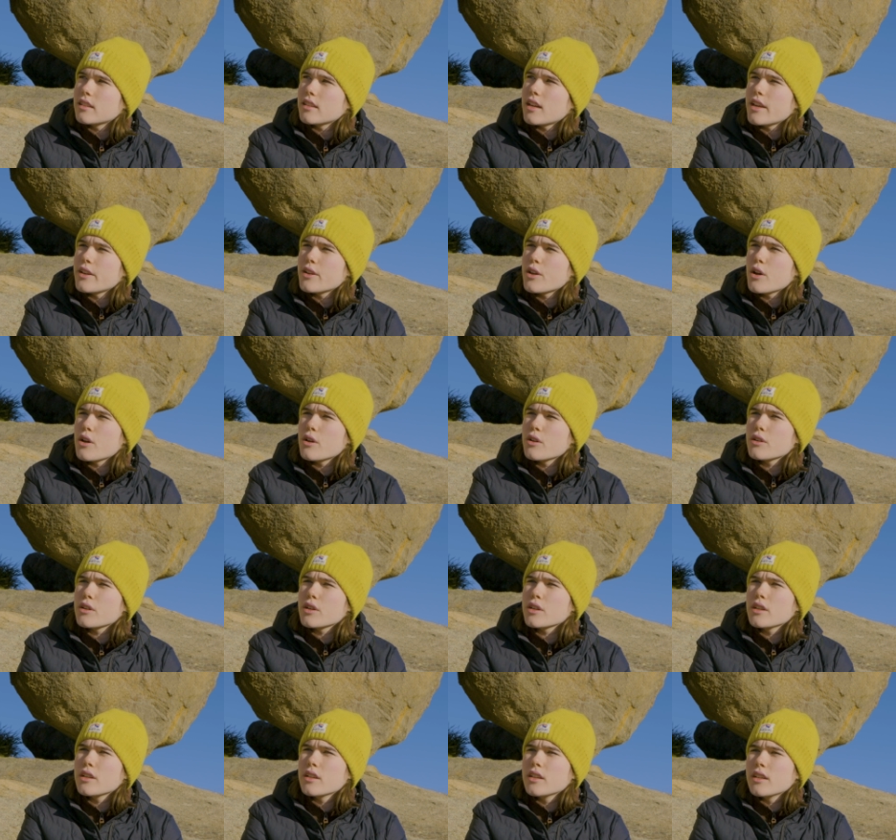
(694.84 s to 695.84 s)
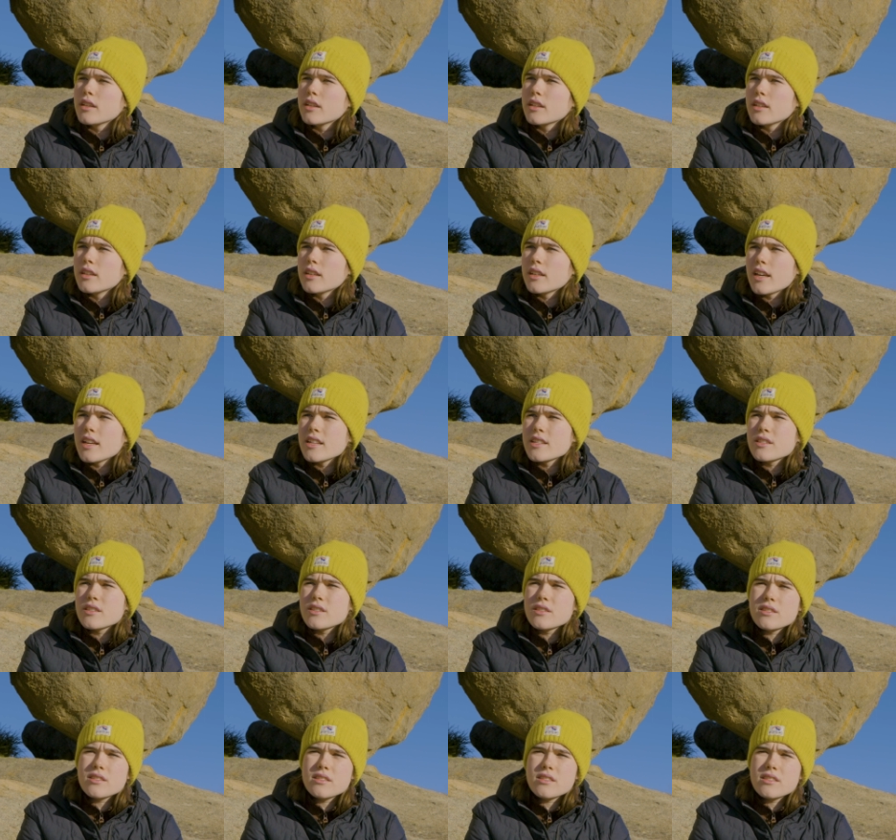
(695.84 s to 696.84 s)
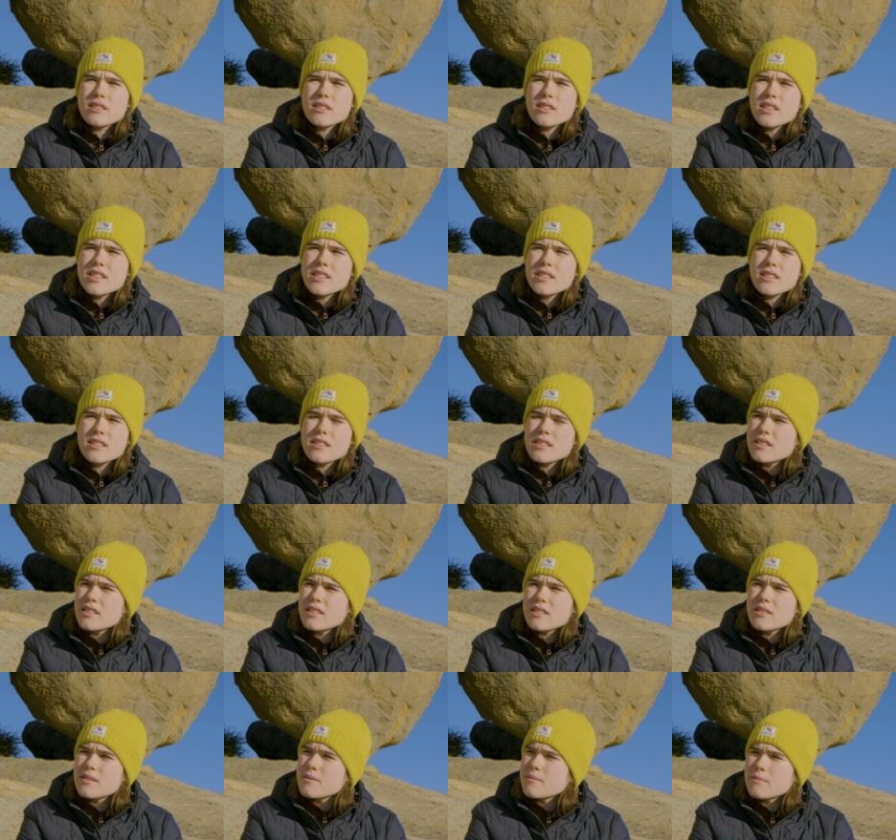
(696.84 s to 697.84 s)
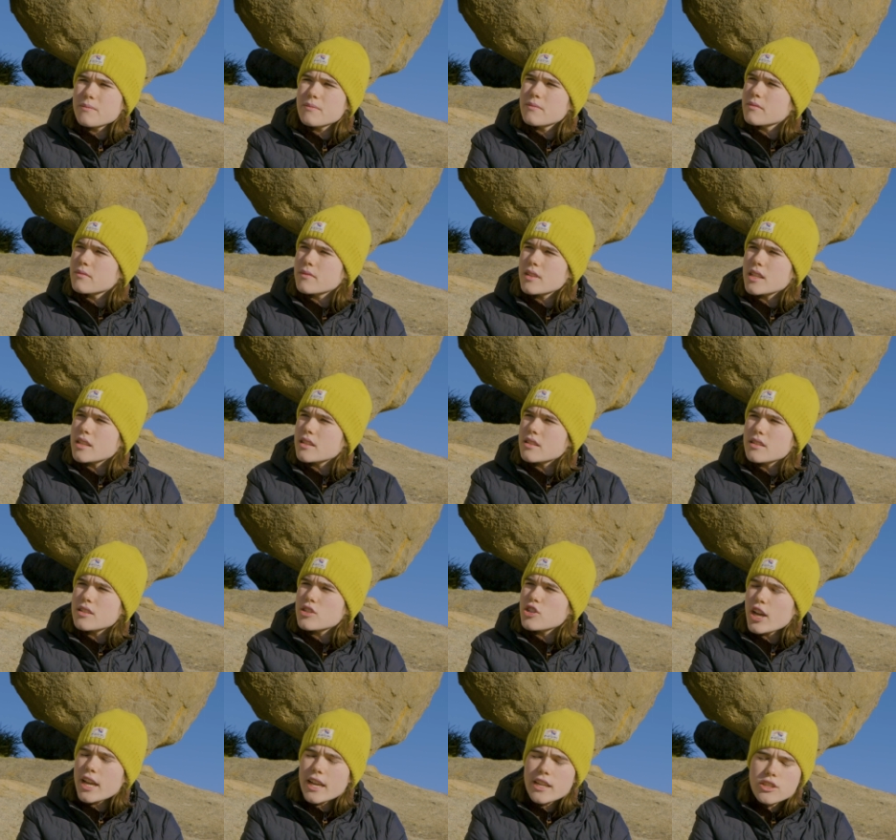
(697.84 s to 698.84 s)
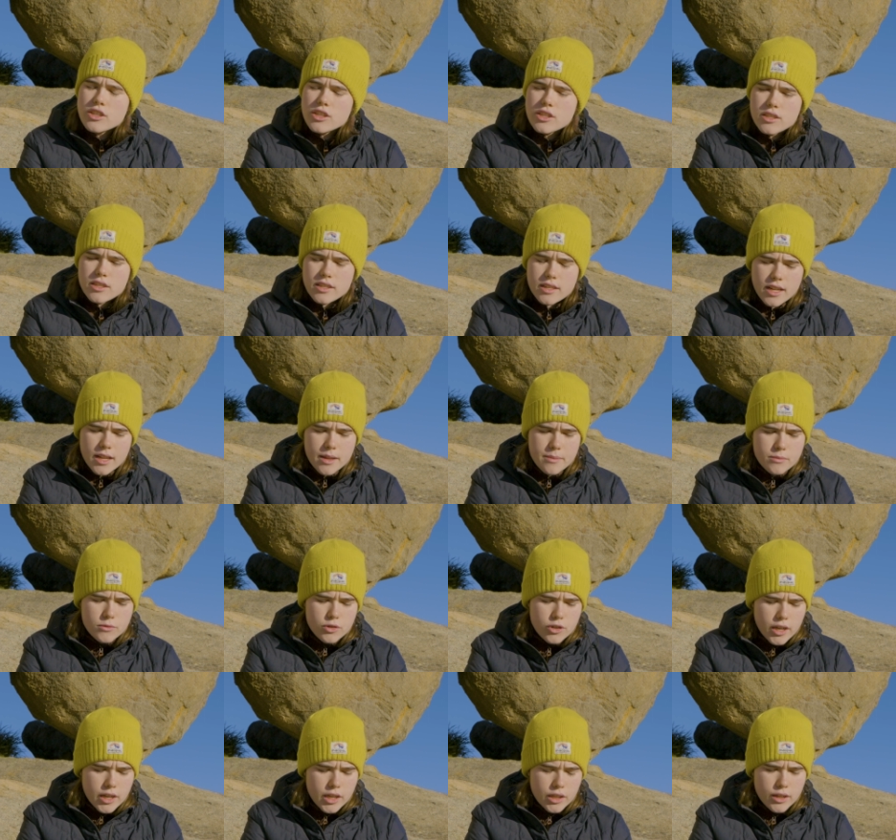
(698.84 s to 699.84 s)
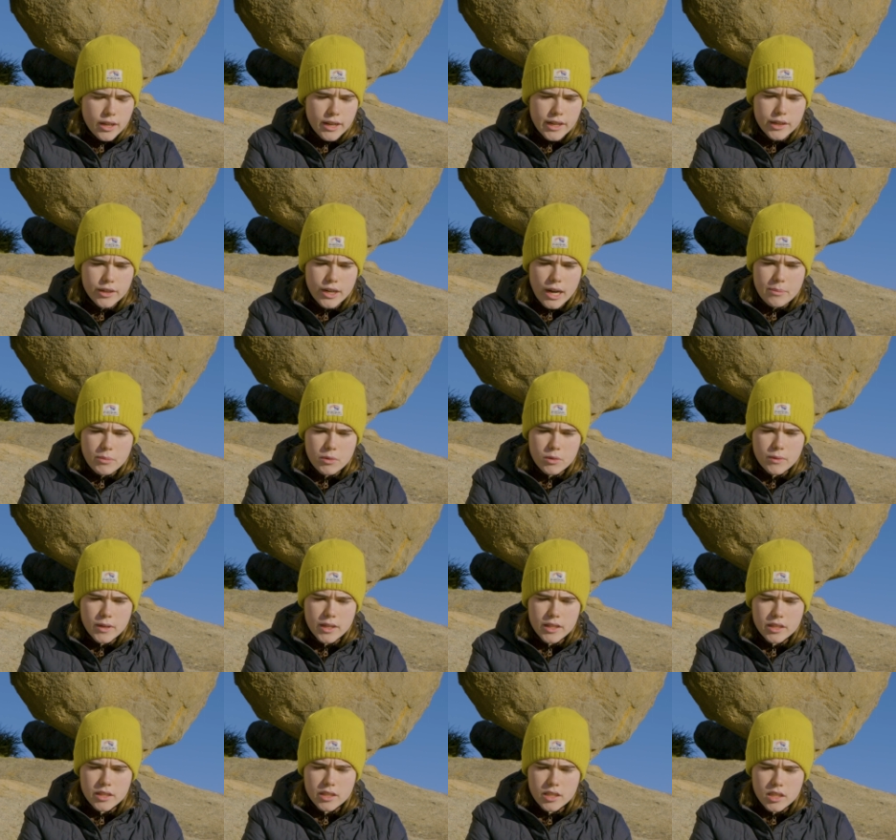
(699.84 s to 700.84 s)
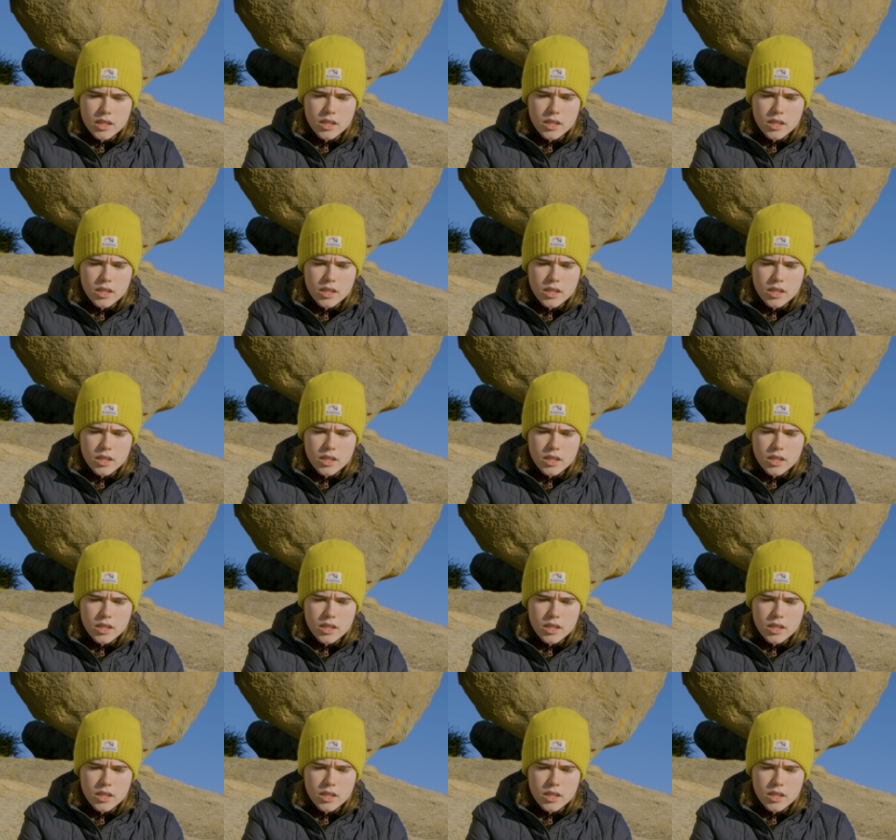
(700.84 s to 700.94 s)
I know it's this there's changes that I'm trying to kind of grapple with